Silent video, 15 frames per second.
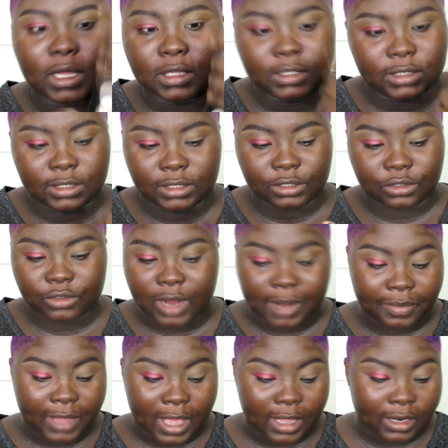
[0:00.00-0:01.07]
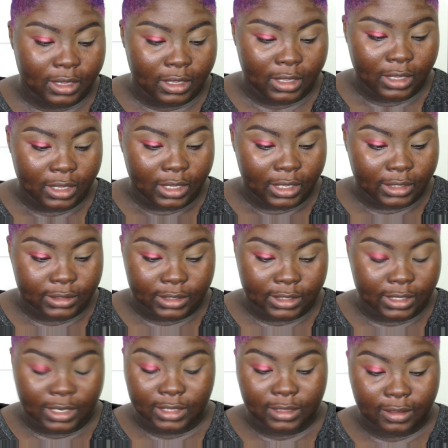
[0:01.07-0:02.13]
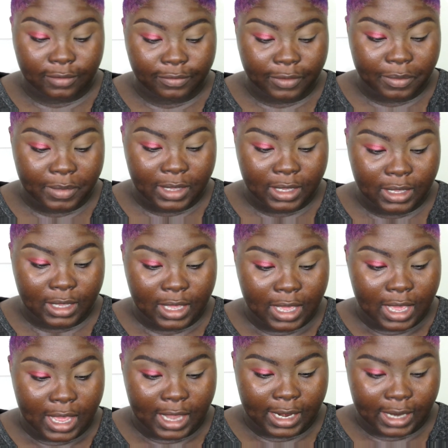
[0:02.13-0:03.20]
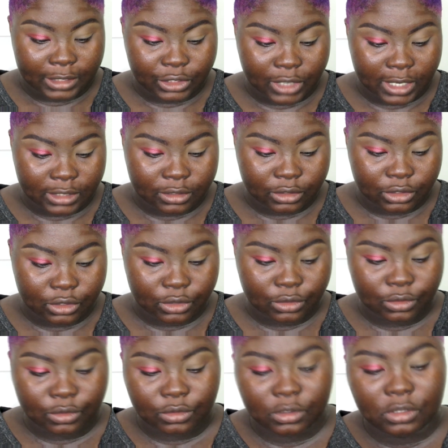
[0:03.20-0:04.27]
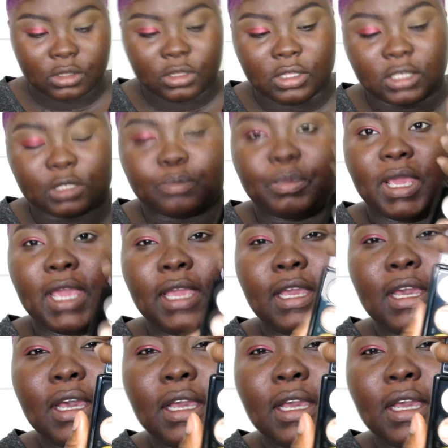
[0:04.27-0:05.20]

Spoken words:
color to describe that, it did nothing for me. And I tried to do this pink